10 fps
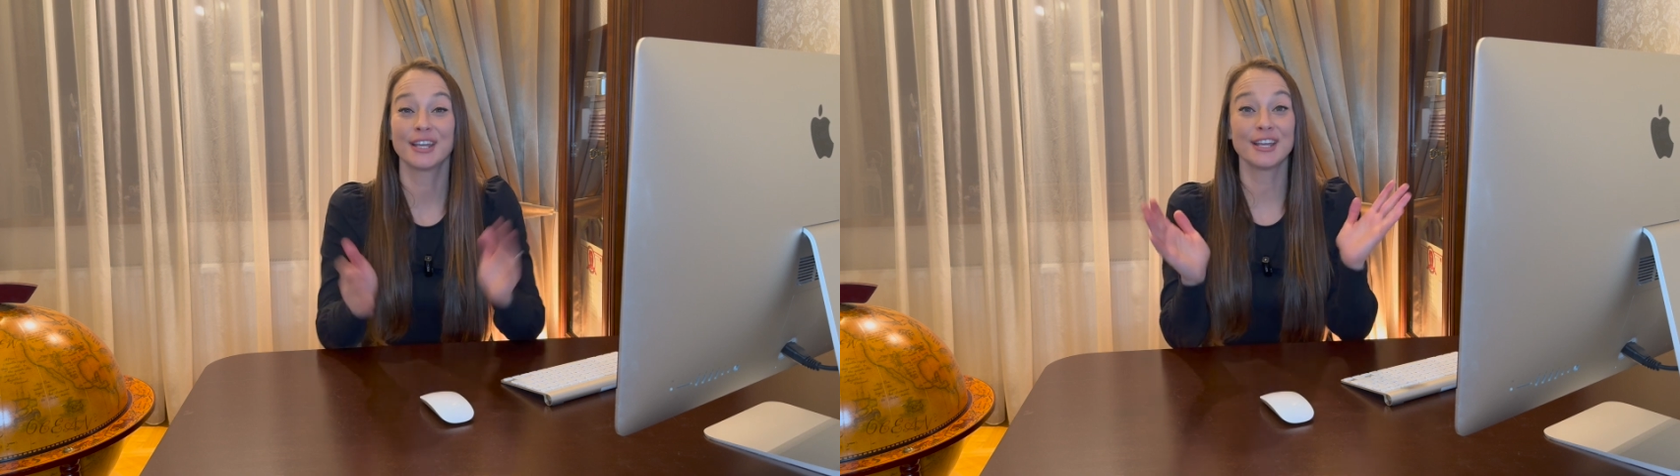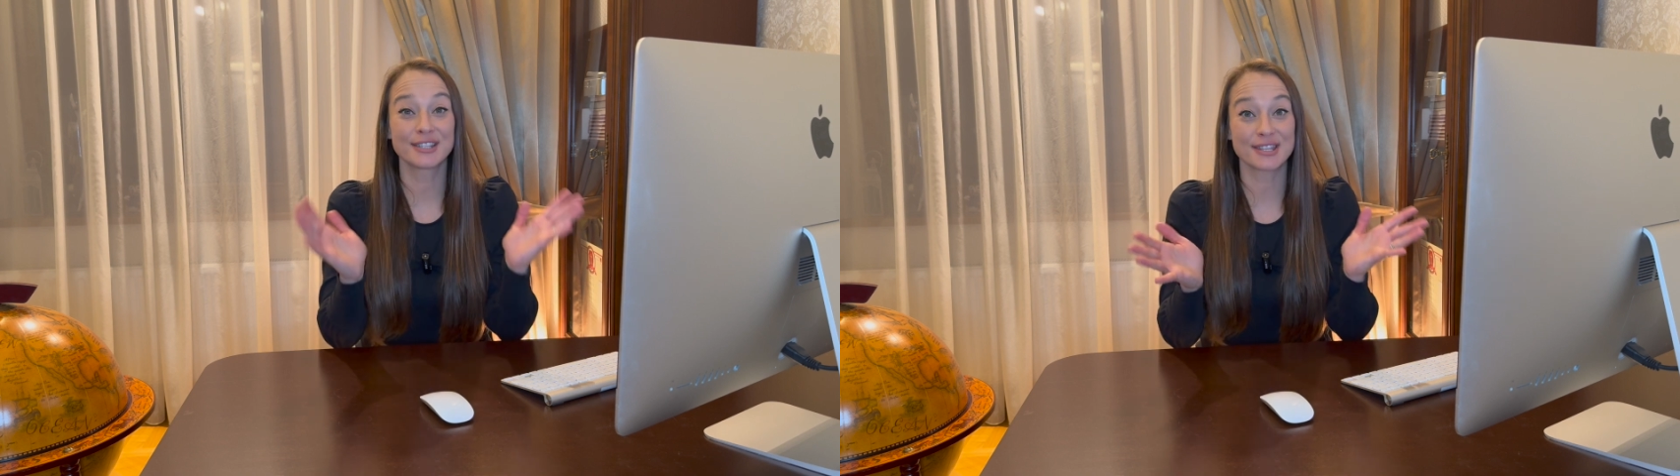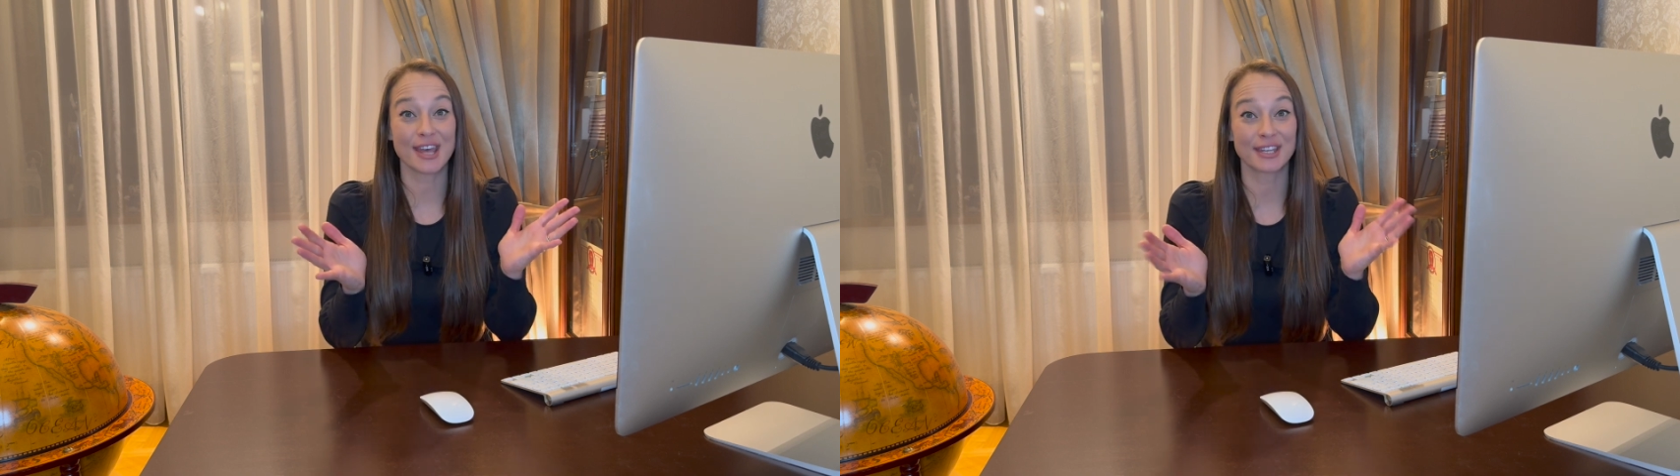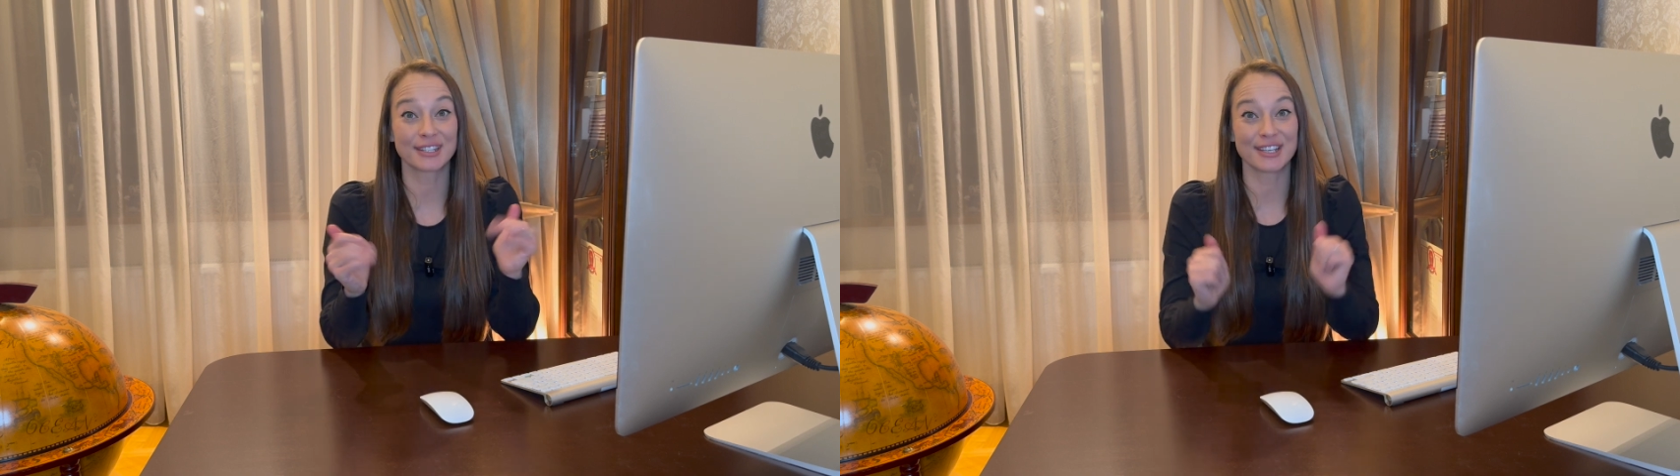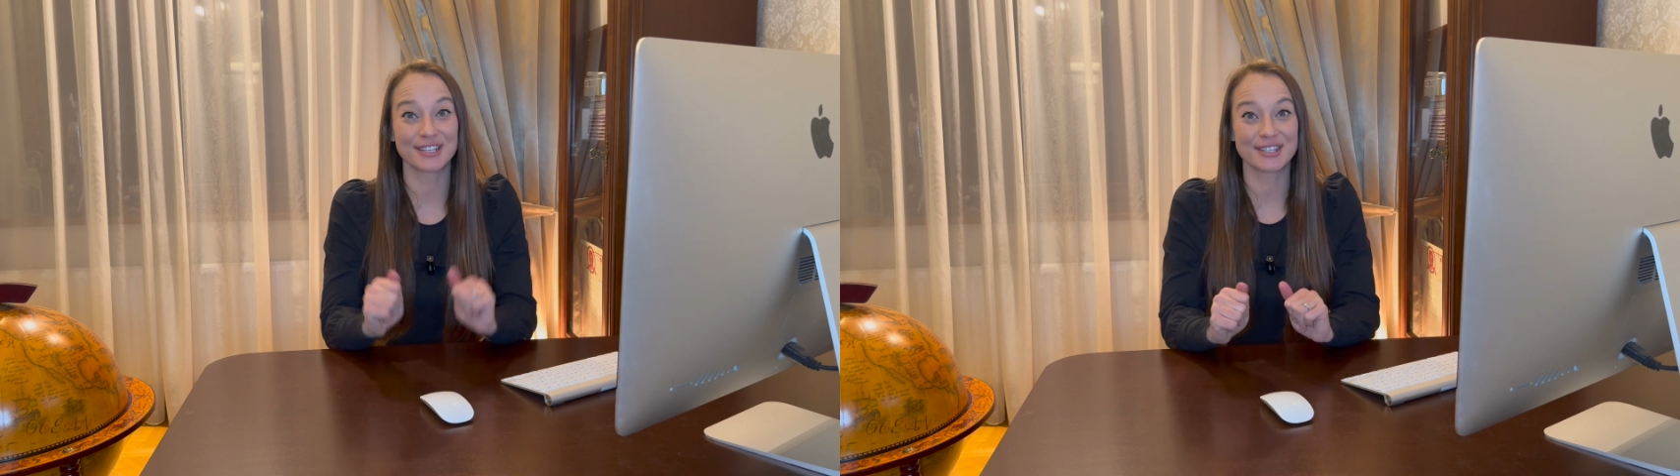It's
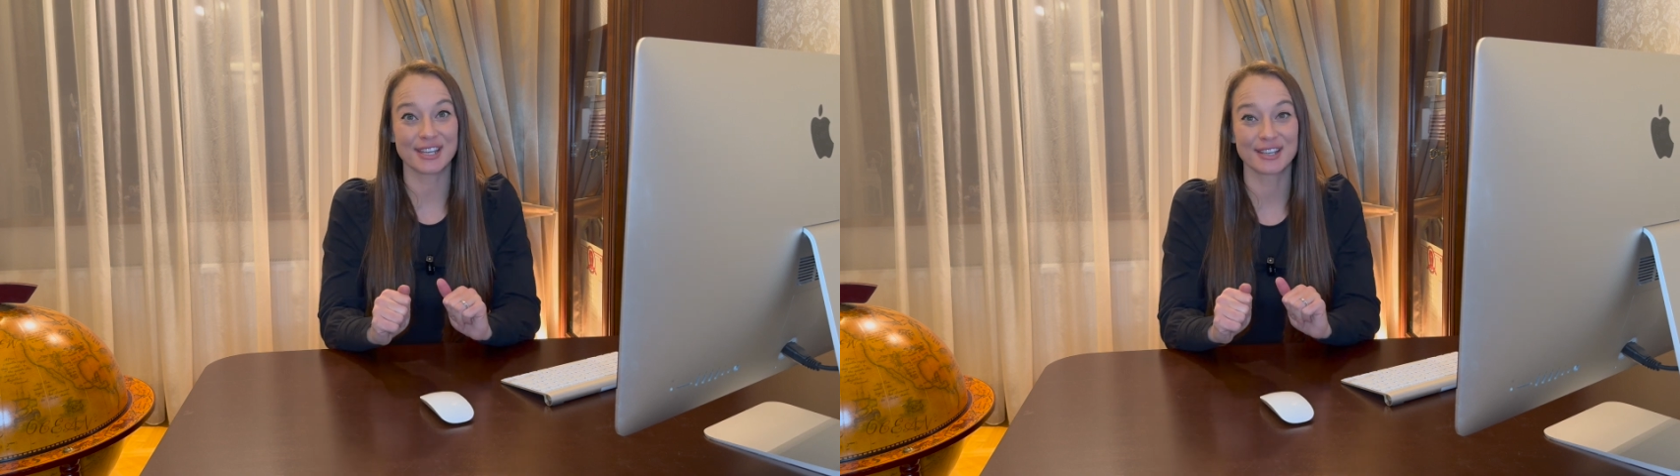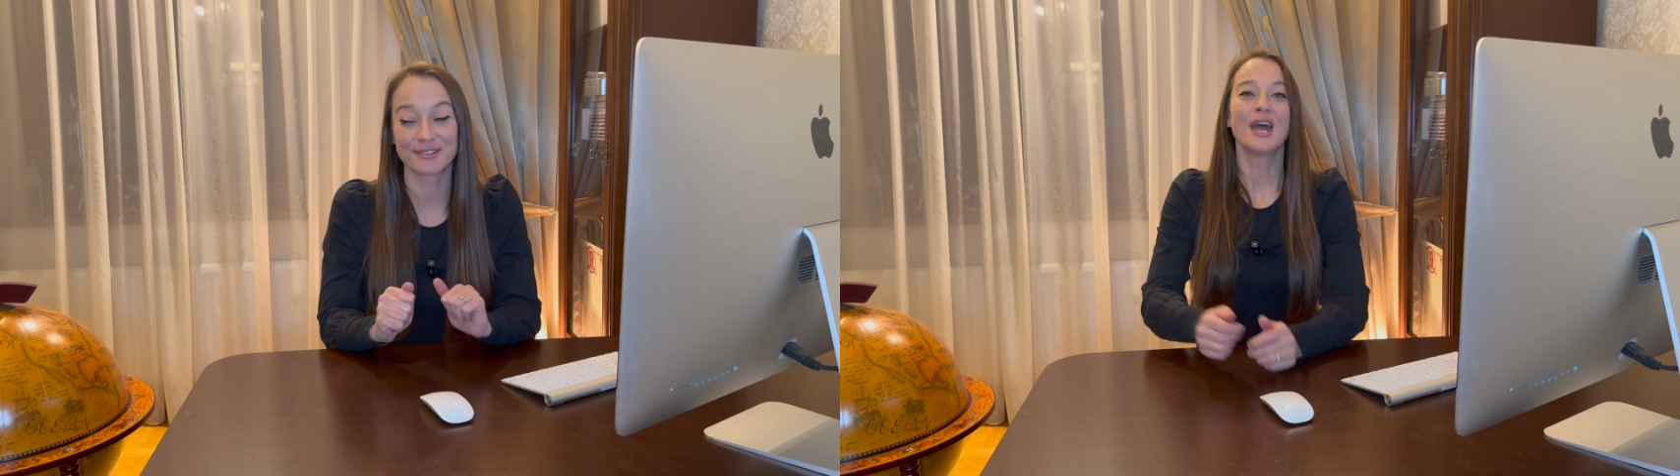that easy.